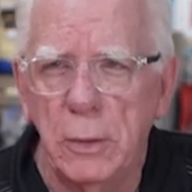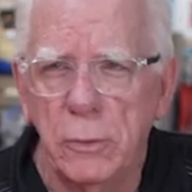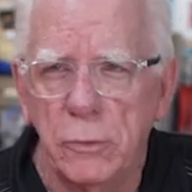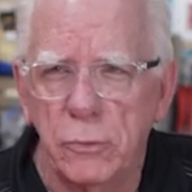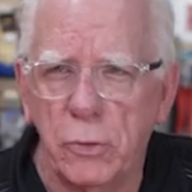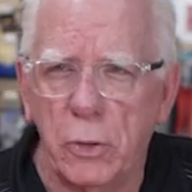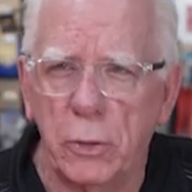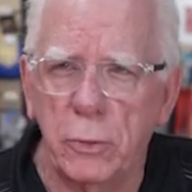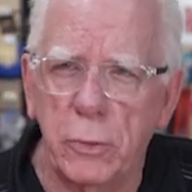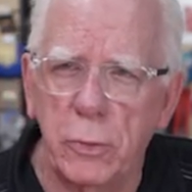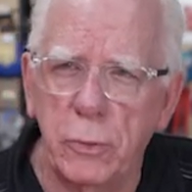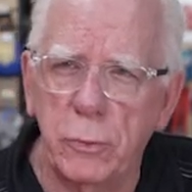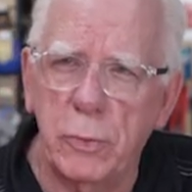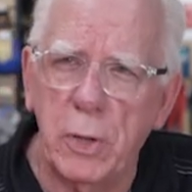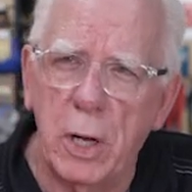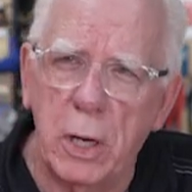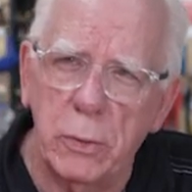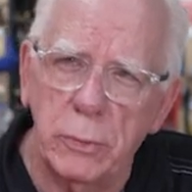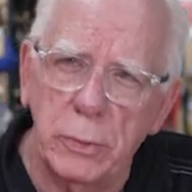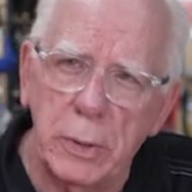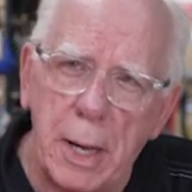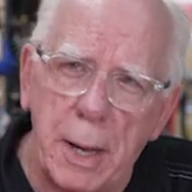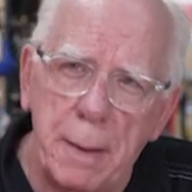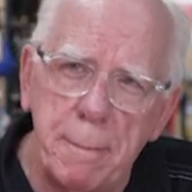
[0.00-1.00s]
so you
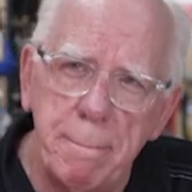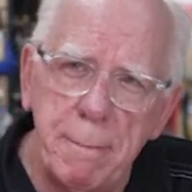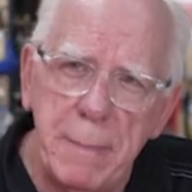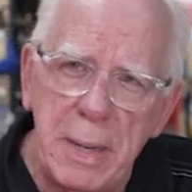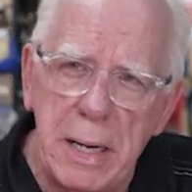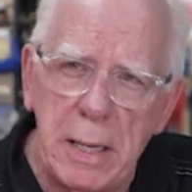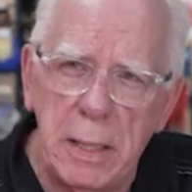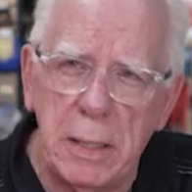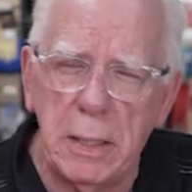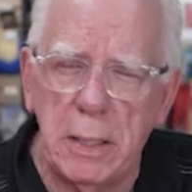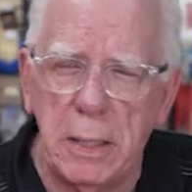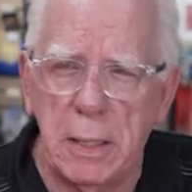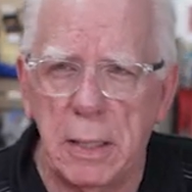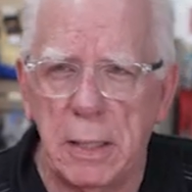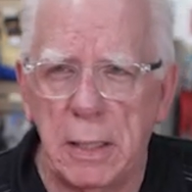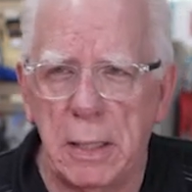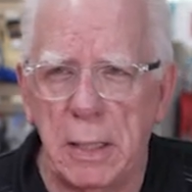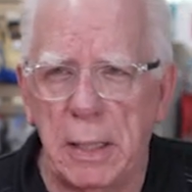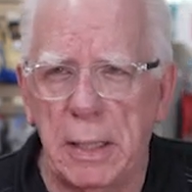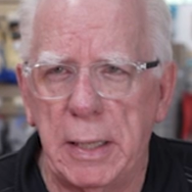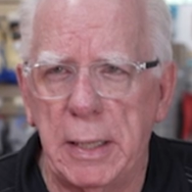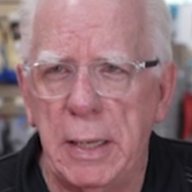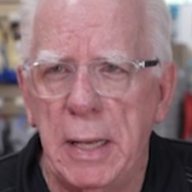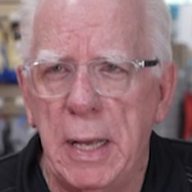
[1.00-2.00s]
don't
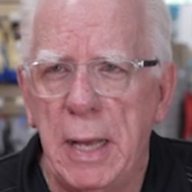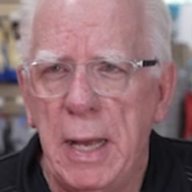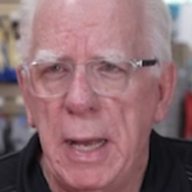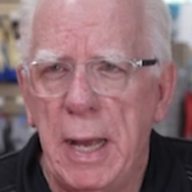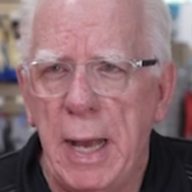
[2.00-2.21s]
immediately